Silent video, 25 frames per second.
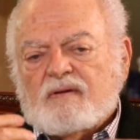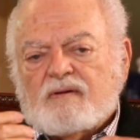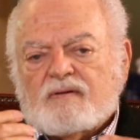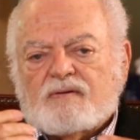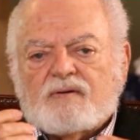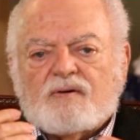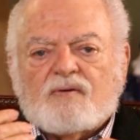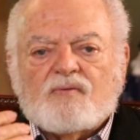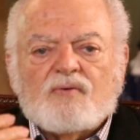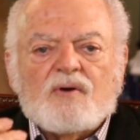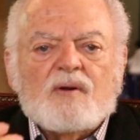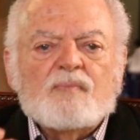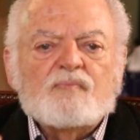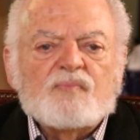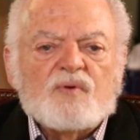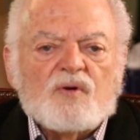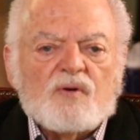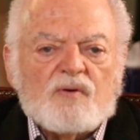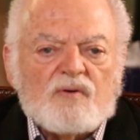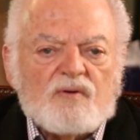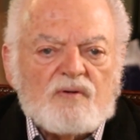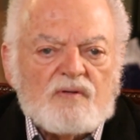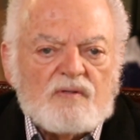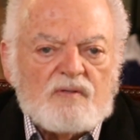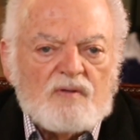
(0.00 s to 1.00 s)

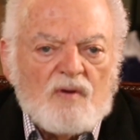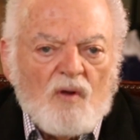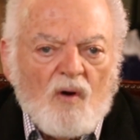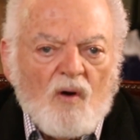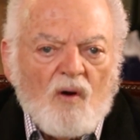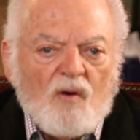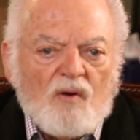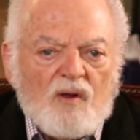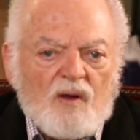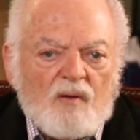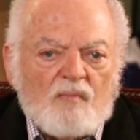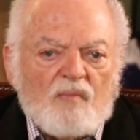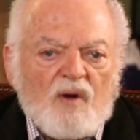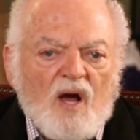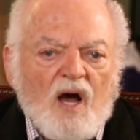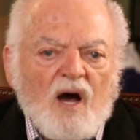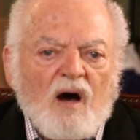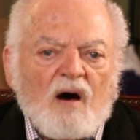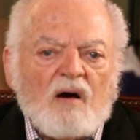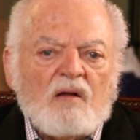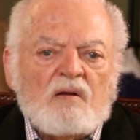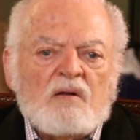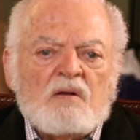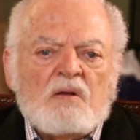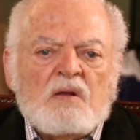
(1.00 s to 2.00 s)
scriptures talk
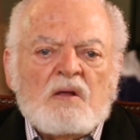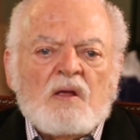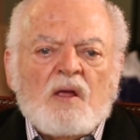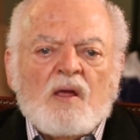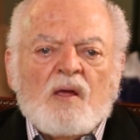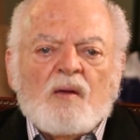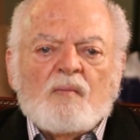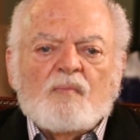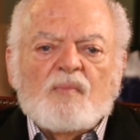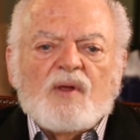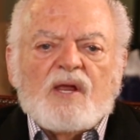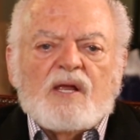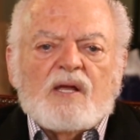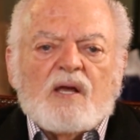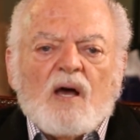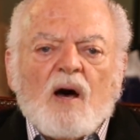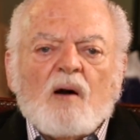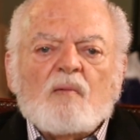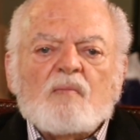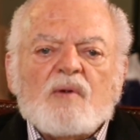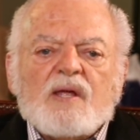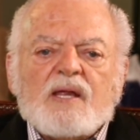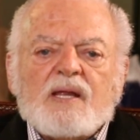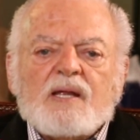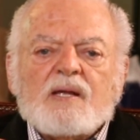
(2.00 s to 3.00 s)
about
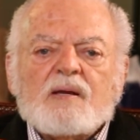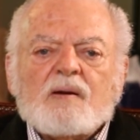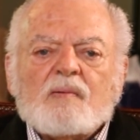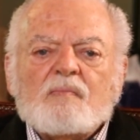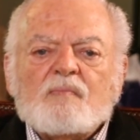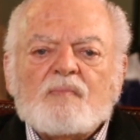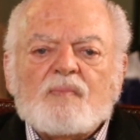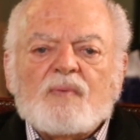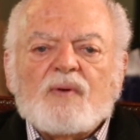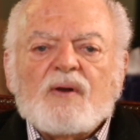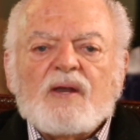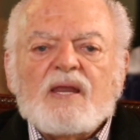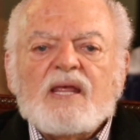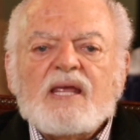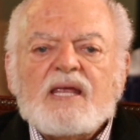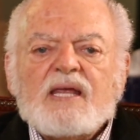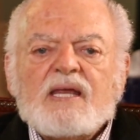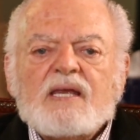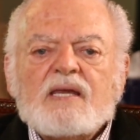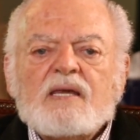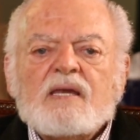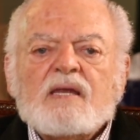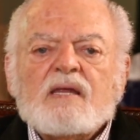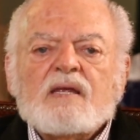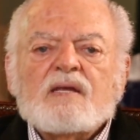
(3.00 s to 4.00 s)
becoming
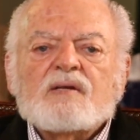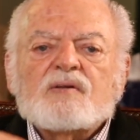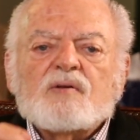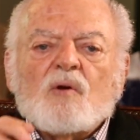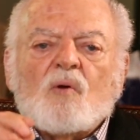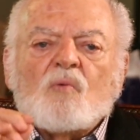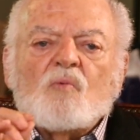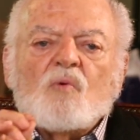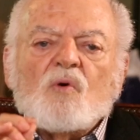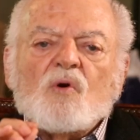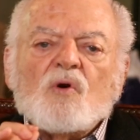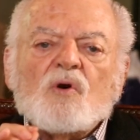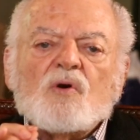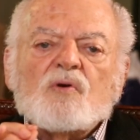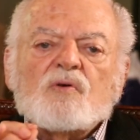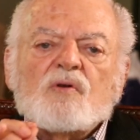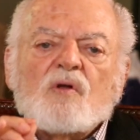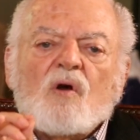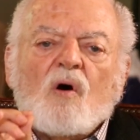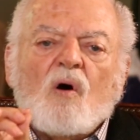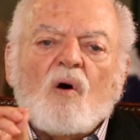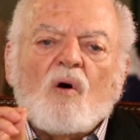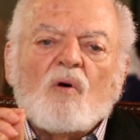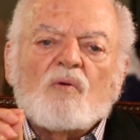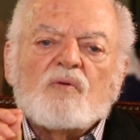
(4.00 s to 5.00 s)
complete is a word
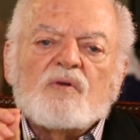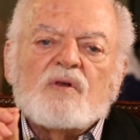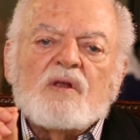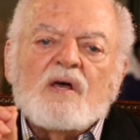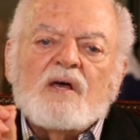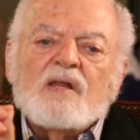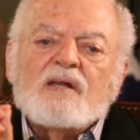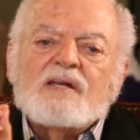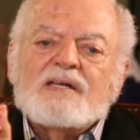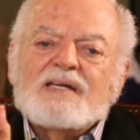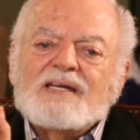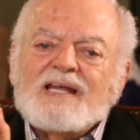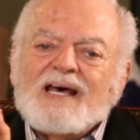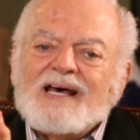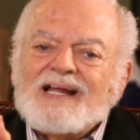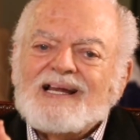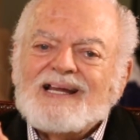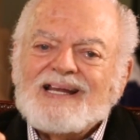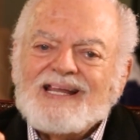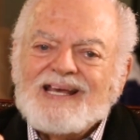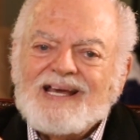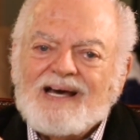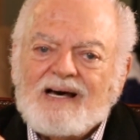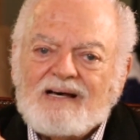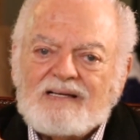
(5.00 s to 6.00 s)
called
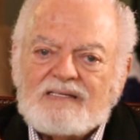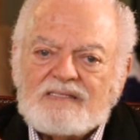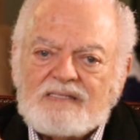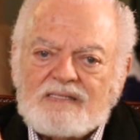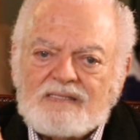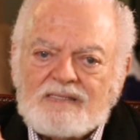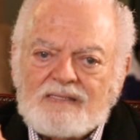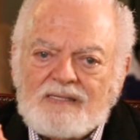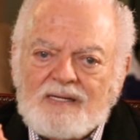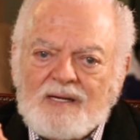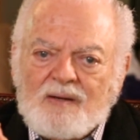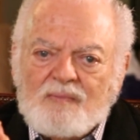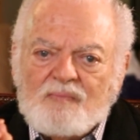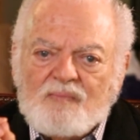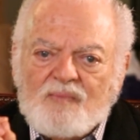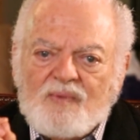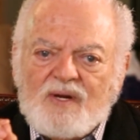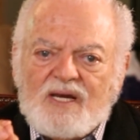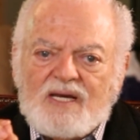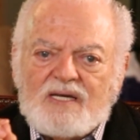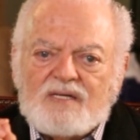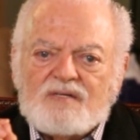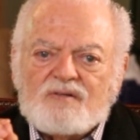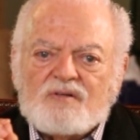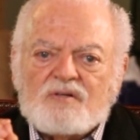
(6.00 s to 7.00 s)
Telios. It
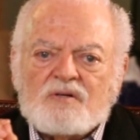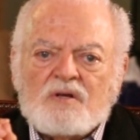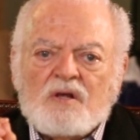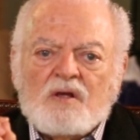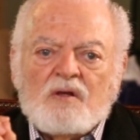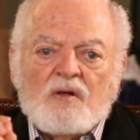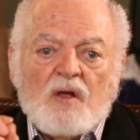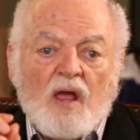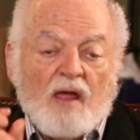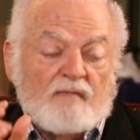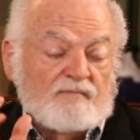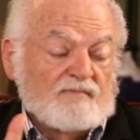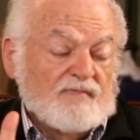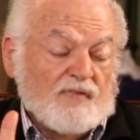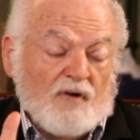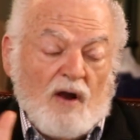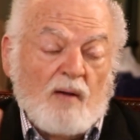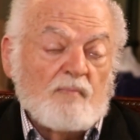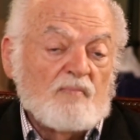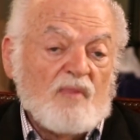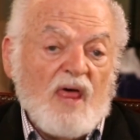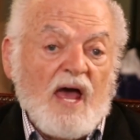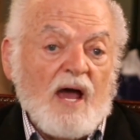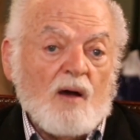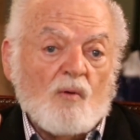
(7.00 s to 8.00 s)
means, and
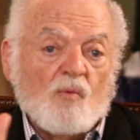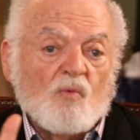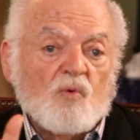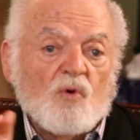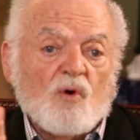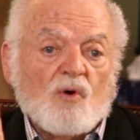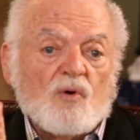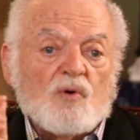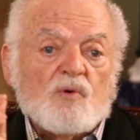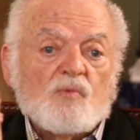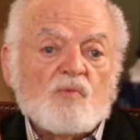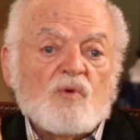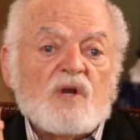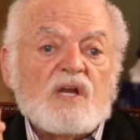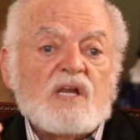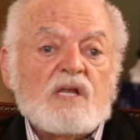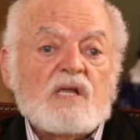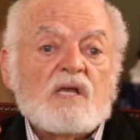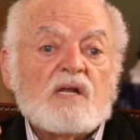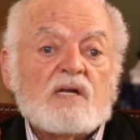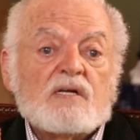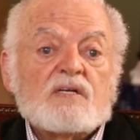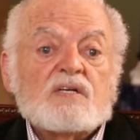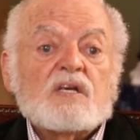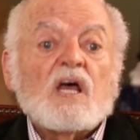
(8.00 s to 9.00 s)
from that word we
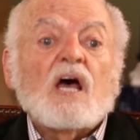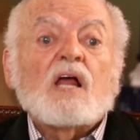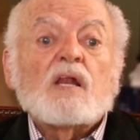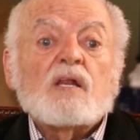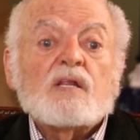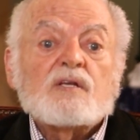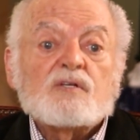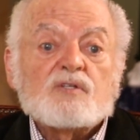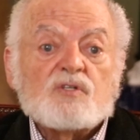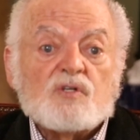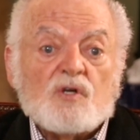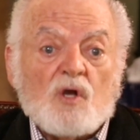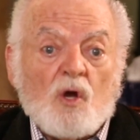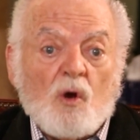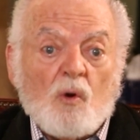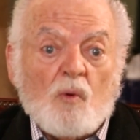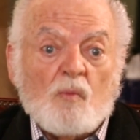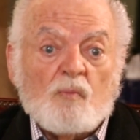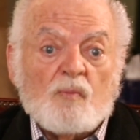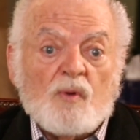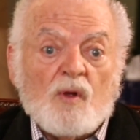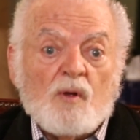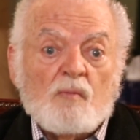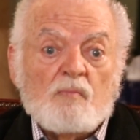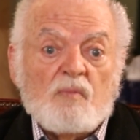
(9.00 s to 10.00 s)
get
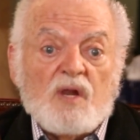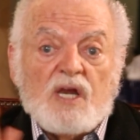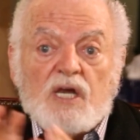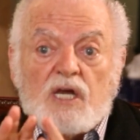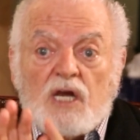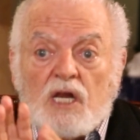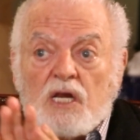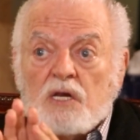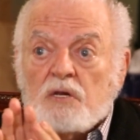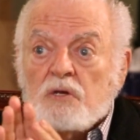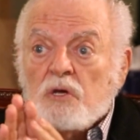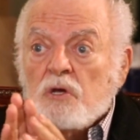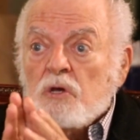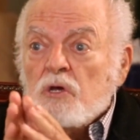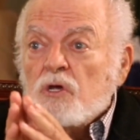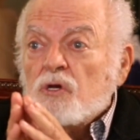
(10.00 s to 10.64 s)
telescope, meaning